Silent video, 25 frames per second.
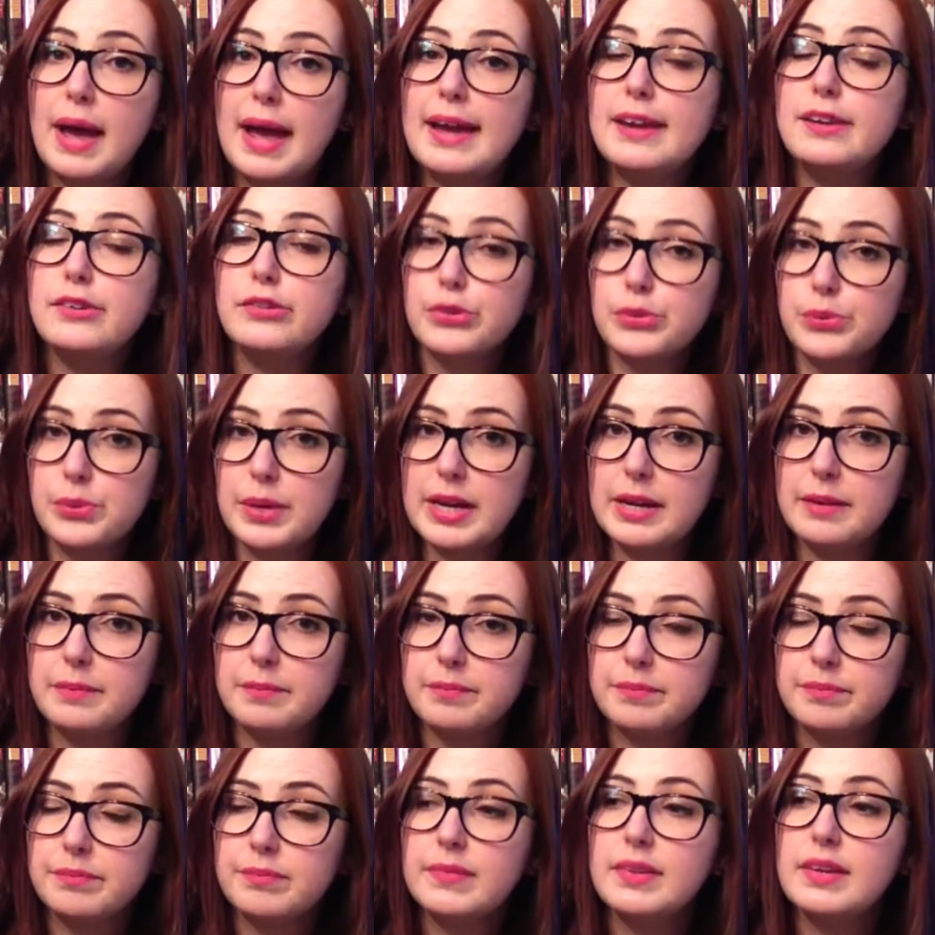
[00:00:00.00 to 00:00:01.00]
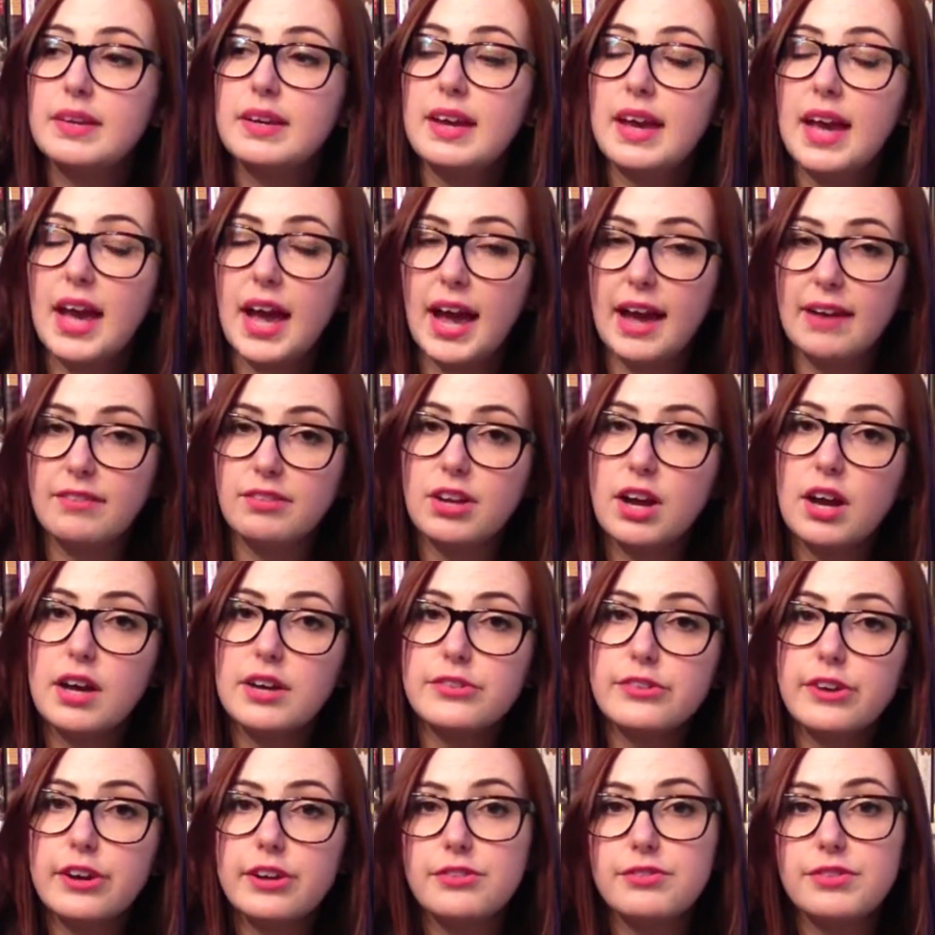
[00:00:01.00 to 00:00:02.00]
and three. Haven't
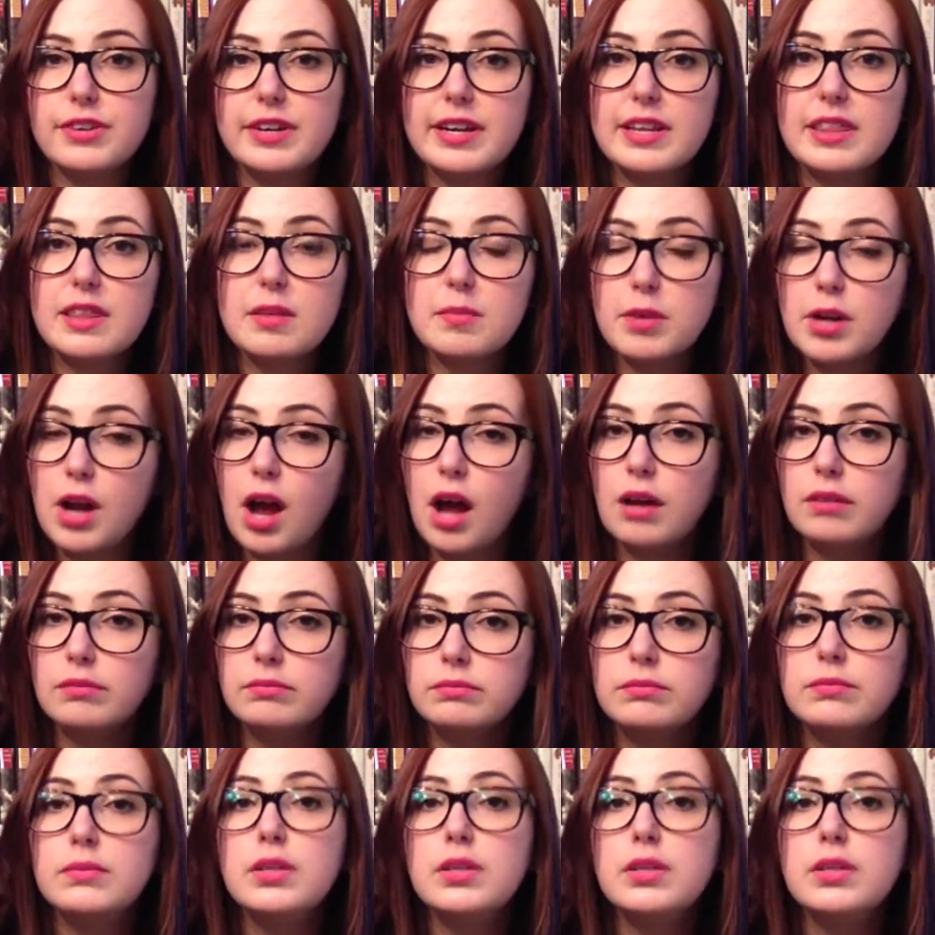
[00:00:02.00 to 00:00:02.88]
gotten around to reading them at all.